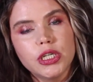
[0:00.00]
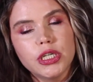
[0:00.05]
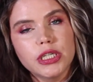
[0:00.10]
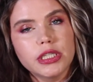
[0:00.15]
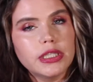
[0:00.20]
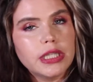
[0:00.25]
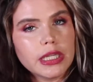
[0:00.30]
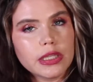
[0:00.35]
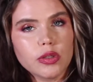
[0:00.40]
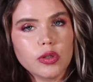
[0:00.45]

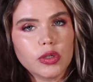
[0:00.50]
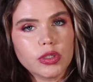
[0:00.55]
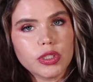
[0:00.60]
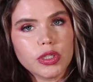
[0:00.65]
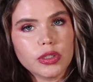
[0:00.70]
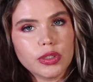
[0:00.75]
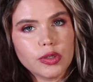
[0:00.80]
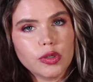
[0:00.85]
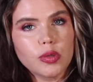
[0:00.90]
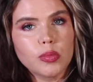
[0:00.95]
that looks a
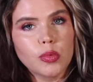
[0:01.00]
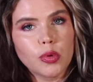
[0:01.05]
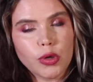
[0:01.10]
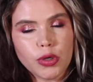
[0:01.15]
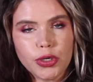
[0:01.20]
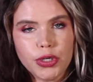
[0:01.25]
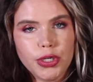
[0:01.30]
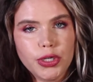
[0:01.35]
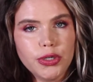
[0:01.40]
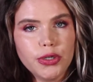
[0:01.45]
little more
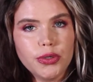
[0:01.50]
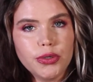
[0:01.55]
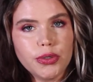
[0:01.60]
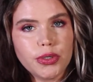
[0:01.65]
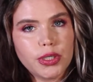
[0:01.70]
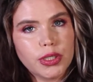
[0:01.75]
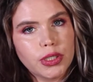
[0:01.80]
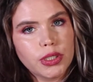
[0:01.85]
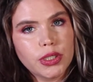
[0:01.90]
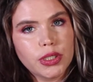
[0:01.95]

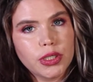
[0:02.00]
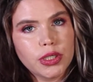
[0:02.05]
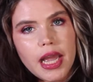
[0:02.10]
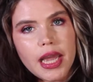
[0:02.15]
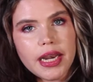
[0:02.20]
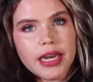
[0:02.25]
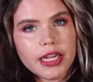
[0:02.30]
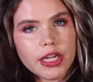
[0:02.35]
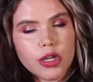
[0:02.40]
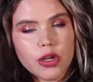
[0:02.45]
nude.
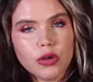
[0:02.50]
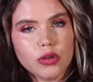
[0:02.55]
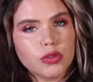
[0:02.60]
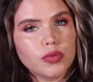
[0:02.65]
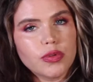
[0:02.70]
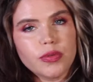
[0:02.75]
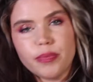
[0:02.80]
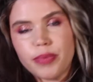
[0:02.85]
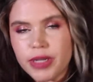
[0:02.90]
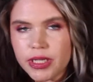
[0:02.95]
And it goes
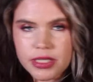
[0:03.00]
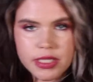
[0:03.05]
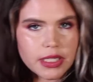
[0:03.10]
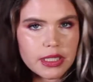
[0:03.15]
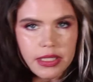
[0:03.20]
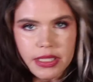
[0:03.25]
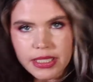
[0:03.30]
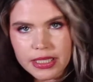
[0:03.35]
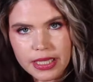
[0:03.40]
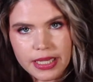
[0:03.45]
with
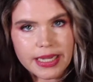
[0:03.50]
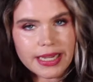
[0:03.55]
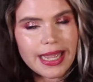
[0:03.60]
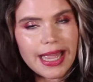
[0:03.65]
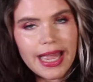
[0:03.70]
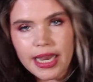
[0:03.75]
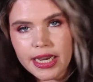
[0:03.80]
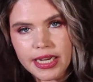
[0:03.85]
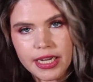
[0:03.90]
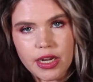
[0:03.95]
basically like
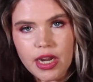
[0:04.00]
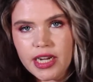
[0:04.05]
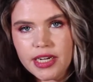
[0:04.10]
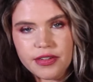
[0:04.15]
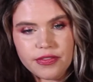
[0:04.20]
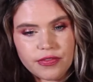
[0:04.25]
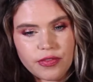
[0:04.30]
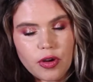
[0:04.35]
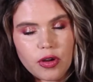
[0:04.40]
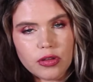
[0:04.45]
any kind
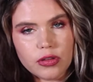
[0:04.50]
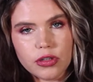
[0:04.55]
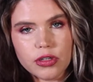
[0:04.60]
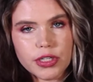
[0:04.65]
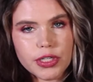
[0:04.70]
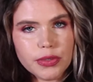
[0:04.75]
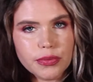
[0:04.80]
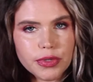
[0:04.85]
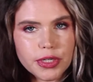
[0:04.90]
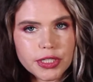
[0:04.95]
of fall
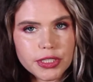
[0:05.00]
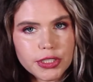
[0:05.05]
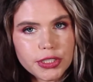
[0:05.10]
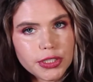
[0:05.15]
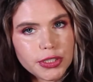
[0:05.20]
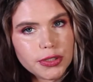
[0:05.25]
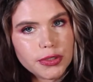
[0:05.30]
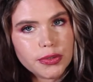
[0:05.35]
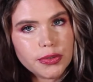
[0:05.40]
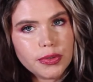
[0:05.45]
look you want to
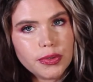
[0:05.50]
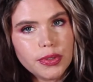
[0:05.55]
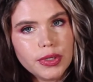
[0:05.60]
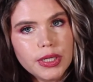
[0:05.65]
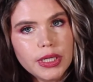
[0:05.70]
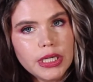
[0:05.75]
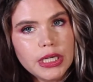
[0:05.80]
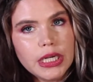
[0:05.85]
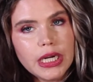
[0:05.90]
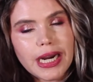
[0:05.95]
do.
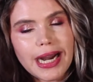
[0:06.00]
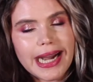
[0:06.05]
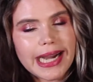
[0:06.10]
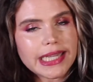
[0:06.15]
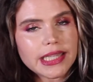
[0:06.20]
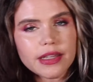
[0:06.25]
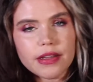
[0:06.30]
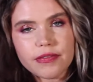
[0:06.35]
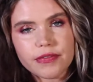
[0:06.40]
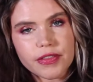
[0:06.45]
I
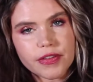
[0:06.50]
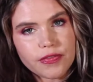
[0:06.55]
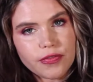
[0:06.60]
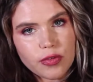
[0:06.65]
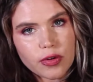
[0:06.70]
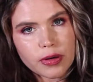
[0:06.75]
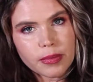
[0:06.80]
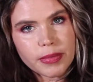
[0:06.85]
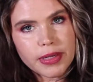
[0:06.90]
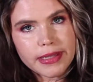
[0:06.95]
love the
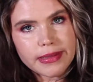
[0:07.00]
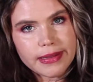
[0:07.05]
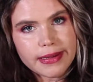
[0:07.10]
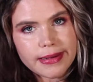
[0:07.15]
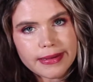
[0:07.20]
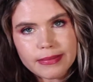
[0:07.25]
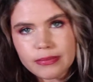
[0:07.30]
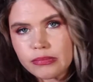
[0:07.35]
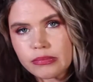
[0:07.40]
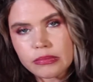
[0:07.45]

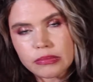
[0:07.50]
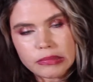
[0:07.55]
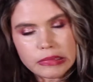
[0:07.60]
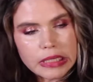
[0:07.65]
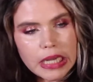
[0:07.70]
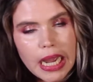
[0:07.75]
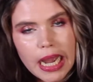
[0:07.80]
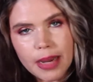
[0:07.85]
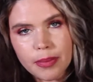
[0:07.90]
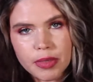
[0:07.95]
formula.
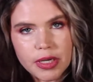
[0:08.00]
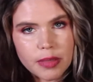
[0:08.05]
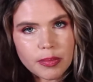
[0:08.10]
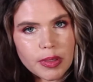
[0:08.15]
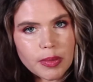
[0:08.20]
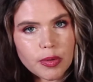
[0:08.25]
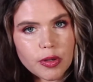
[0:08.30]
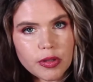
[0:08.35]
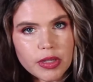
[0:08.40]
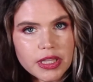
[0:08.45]
I'm going to be
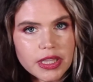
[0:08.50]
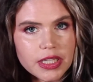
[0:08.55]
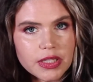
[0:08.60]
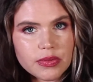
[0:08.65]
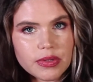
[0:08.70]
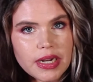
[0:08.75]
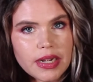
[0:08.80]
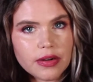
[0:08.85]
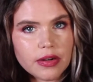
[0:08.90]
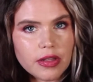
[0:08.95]
pulling this
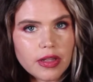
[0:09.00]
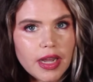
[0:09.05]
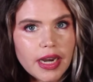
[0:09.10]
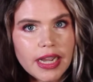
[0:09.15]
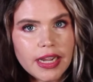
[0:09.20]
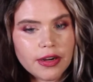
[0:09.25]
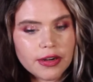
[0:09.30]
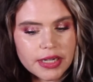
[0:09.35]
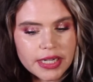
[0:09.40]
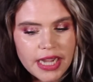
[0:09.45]
one out a lot.
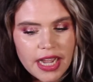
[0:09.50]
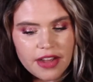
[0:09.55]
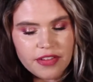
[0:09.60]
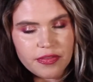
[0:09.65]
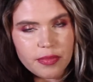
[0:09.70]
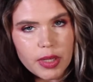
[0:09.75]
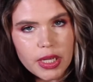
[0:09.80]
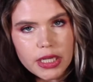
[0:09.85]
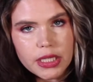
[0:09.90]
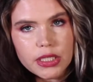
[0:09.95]
I already have
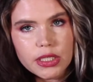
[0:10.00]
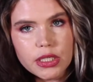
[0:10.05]
been.